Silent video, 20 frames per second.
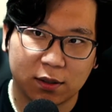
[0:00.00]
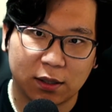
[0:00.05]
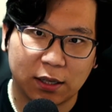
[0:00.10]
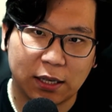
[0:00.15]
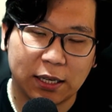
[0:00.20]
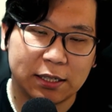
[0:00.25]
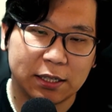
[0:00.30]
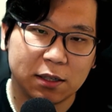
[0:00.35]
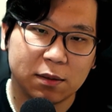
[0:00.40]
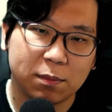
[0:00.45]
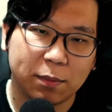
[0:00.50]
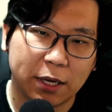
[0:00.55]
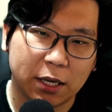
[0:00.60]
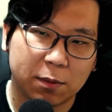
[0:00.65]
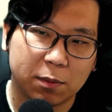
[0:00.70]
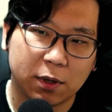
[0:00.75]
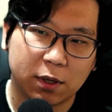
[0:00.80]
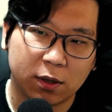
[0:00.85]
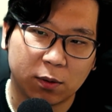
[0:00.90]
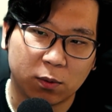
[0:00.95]
It did make
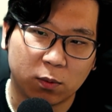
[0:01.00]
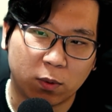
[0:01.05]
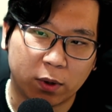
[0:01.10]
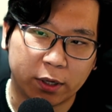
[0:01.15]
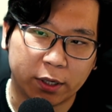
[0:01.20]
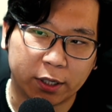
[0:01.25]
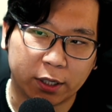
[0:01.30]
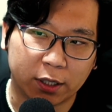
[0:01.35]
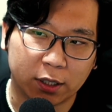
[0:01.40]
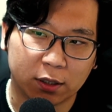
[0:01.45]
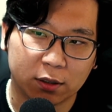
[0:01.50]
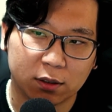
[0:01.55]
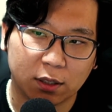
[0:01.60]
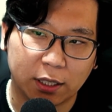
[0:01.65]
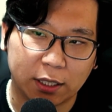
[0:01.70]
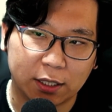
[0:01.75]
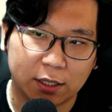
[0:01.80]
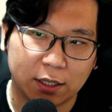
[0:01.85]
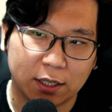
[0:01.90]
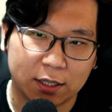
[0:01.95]
me wonder,
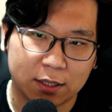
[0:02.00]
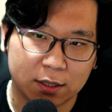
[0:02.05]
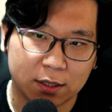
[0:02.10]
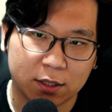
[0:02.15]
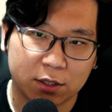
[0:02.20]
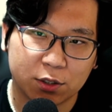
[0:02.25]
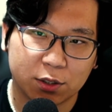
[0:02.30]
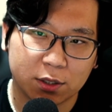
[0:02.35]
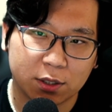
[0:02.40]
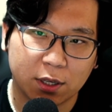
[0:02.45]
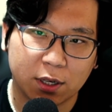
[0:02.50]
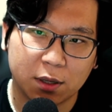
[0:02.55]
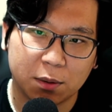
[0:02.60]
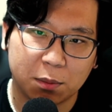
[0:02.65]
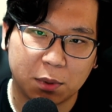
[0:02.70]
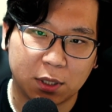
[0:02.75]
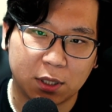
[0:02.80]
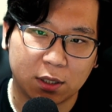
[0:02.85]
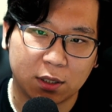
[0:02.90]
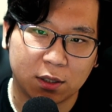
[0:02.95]
like, is this just going to
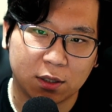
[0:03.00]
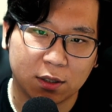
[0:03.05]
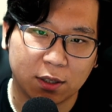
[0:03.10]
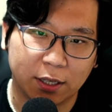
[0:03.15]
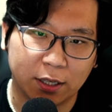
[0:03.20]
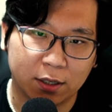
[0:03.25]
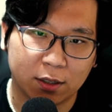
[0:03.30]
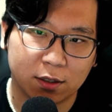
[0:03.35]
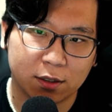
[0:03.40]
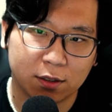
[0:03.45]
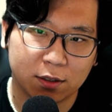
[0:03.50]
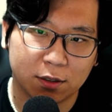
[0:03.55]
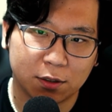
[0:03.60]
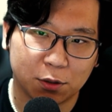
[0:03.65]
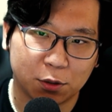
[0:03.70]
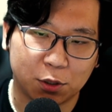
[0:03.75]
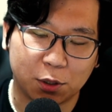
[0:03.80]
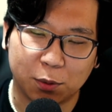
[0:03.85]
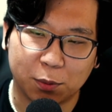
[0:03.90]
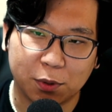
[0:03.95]
be like,
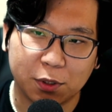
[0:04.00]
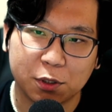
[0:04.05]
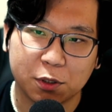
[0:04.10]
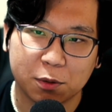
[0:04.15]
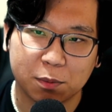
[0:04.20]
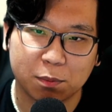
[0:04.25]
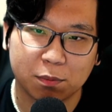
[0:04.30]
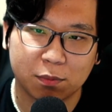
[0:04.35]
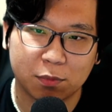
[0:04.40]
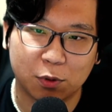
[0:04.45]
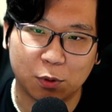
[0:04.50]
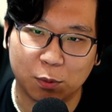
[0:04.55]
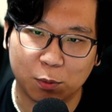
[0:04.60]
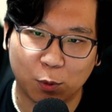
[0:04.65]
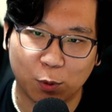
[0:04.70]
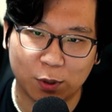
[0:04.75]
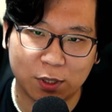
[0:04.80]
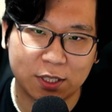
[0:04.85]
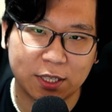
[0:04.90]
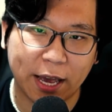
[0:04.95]
should we just do
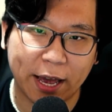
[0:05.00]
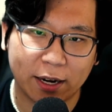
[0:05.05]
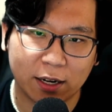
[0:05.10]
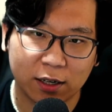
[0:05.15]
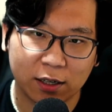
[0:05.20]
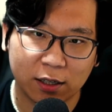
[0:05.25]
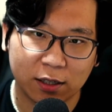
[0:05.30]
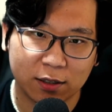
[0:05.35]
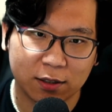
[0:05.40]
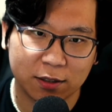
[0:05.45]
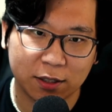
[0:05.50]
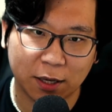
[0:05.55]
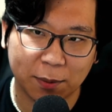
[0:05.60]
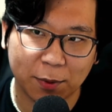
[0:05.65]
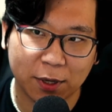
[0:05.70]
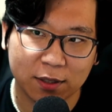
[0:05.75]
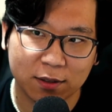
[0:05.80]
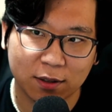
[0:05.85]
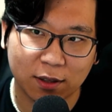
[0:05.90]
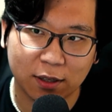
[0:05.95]
more sanity
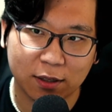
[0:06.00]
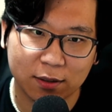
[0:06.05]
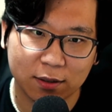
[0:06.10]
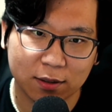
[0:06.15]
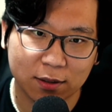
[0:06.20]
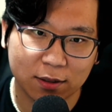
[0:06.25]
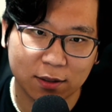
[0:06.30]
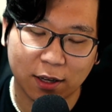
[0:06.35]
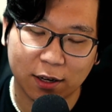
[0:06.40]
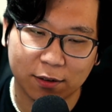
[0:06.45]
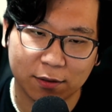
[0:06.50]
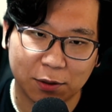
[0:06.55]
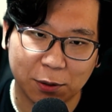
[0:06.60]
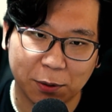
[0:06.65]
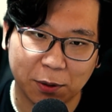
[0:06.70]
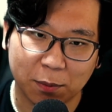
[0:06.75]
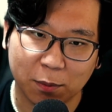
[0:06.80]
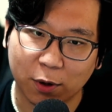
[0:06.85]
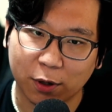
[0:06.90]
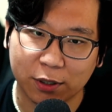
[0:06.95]
CMS things instead of
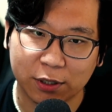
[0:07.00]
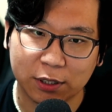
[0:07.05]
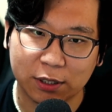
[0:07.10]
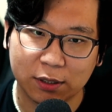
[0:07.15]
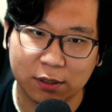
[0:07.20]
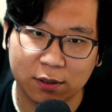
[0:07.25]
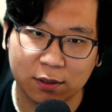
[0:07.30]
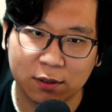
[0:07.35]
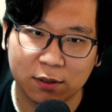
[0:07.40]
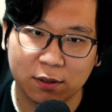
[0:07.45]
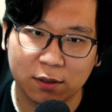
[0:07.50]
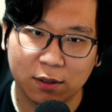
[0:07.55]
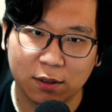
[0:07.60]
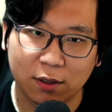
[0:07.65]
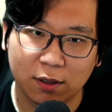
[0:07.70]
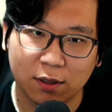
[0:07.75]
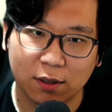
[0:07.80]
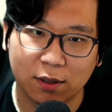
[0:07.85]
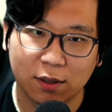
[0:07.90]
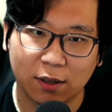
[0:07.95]
doing margins
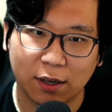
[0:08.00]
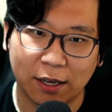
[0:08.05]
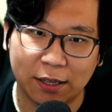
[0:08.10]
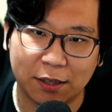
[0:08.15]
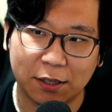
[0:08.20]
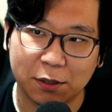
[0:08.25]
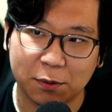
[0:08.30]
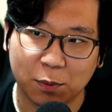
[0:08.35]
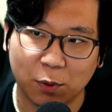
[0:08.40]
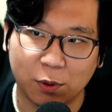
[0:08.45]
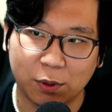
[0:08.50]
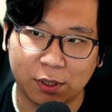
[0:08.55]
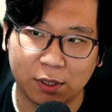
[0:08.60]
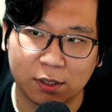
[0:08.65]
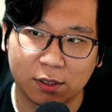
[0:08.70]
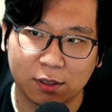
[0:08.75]
at this point?